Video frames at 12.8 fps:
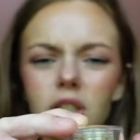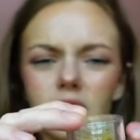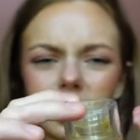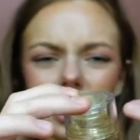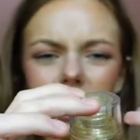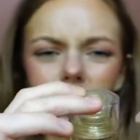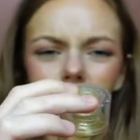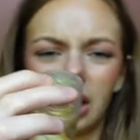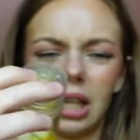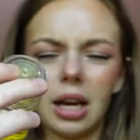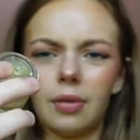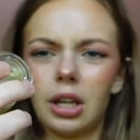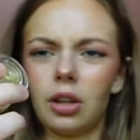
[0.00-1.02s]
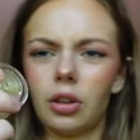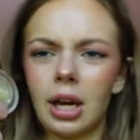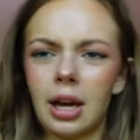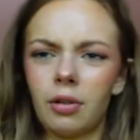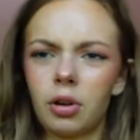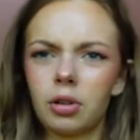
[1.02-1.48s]
because I don't really have any other
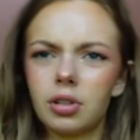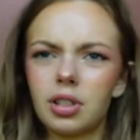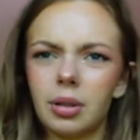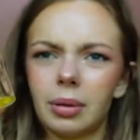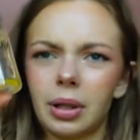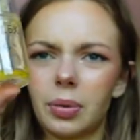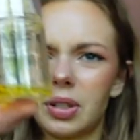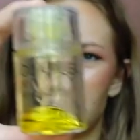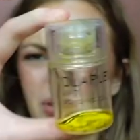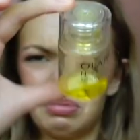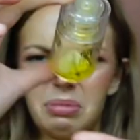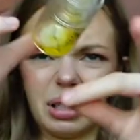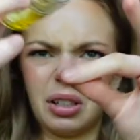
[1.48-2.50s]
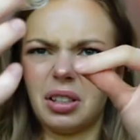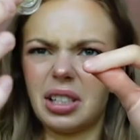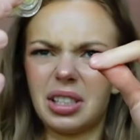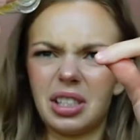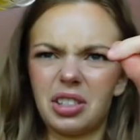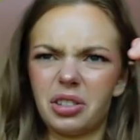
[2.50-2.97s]
hair oils, so I always have to, oh my god,
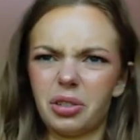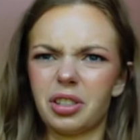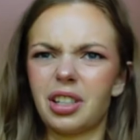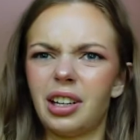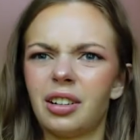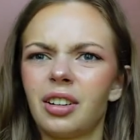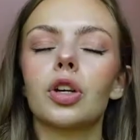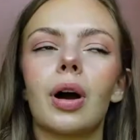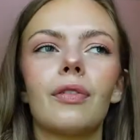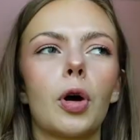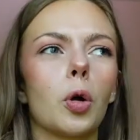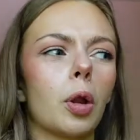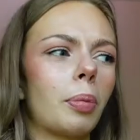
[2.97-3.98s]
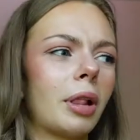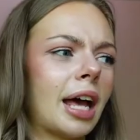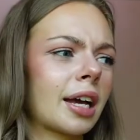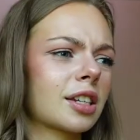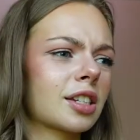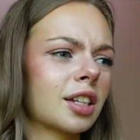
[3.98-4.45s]
that's disgusting. So I have
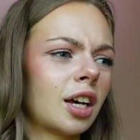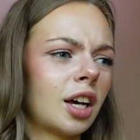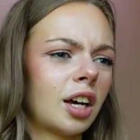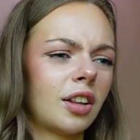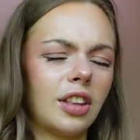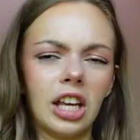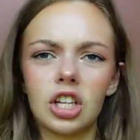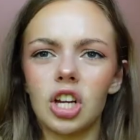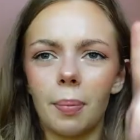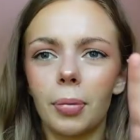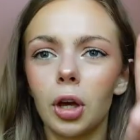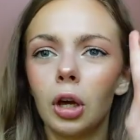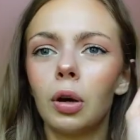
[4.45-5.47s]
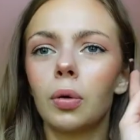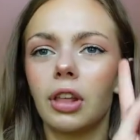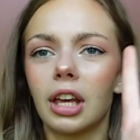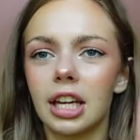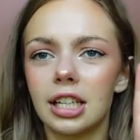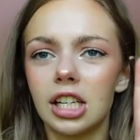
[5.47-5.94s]
Olaplex, the shampoo,
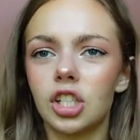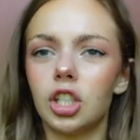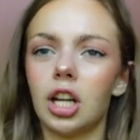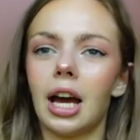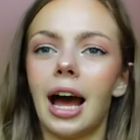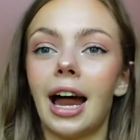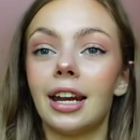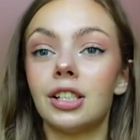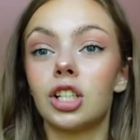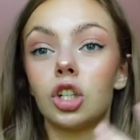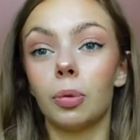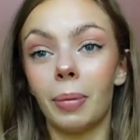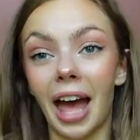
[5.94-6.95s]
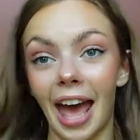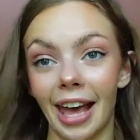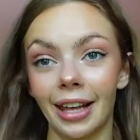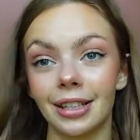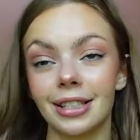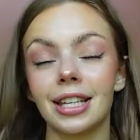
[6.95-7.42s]
the conditioner, and number
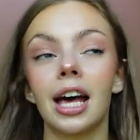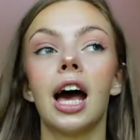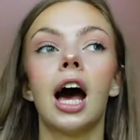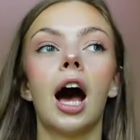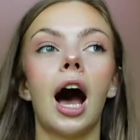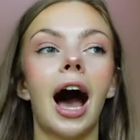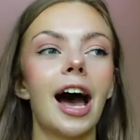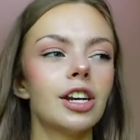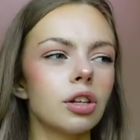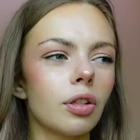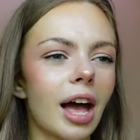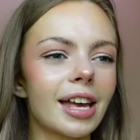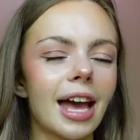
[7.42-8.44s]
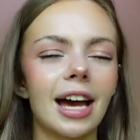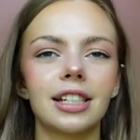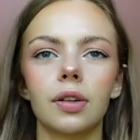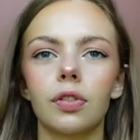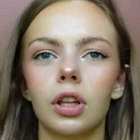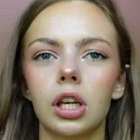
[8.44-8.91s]
8. I do like it. I
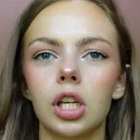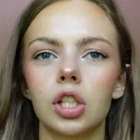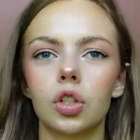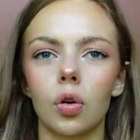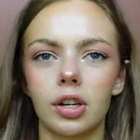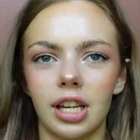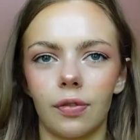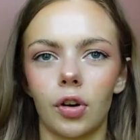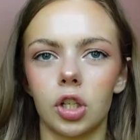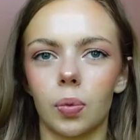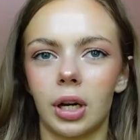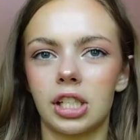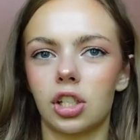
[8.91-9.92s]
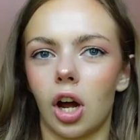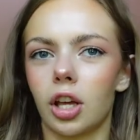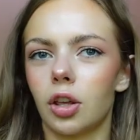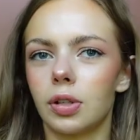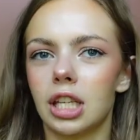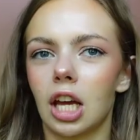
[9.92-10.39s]
definitely saw a difference when I
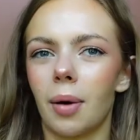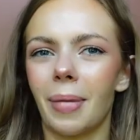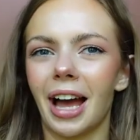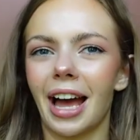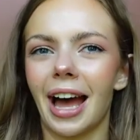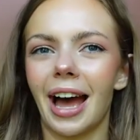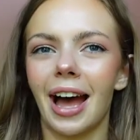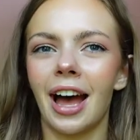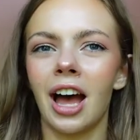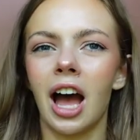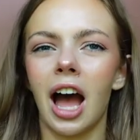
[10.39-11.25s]
started using it on my hair.